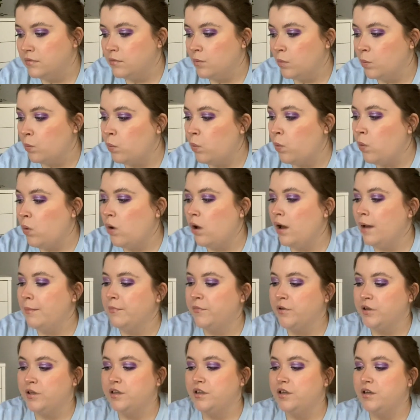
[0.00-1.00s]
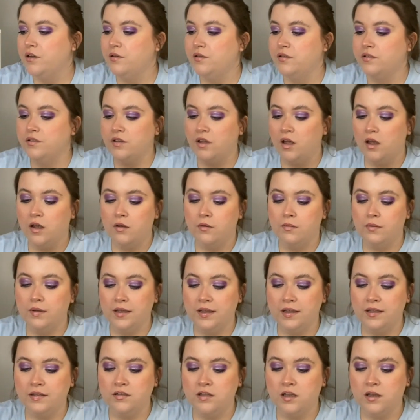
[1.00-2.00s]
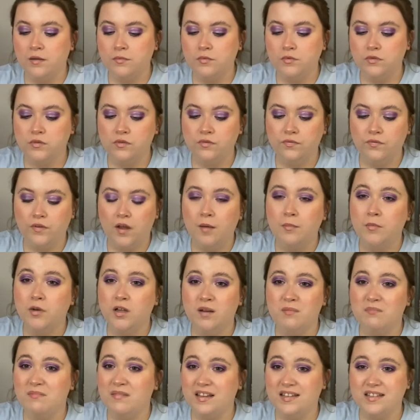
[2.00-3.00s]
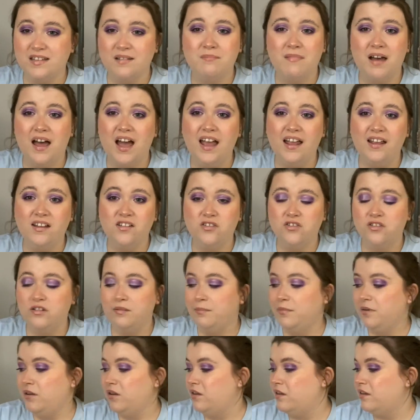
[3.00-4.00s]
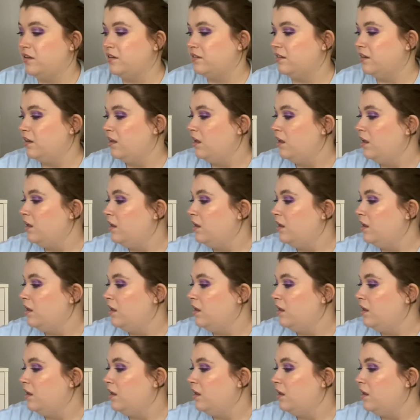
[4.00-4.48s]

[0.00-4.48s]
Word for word: what I'm going to use. So in terms of, I'm going to mix and match, because